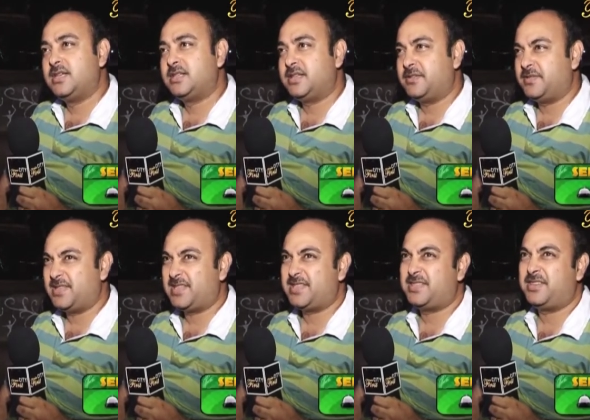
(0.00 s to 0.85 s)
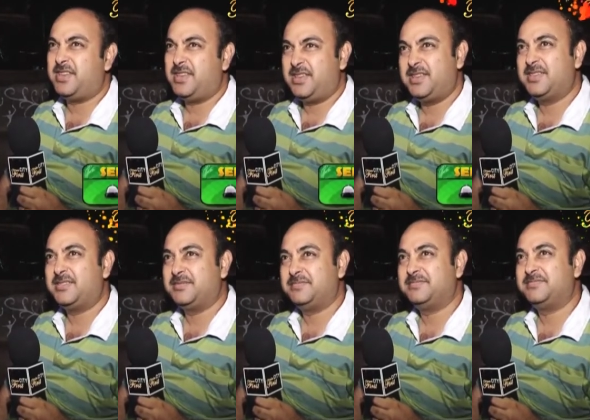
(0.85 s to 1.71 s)
Service is three.
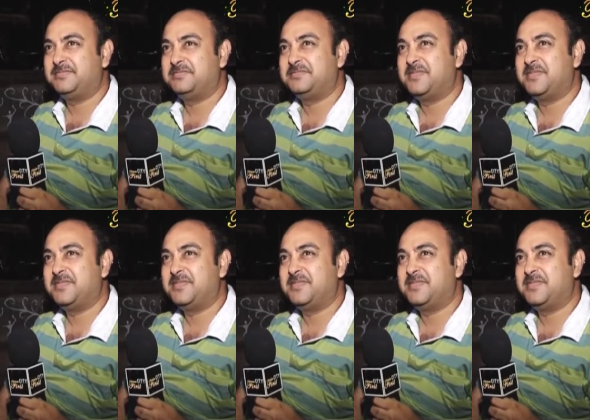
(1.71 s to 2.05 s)
Drinks.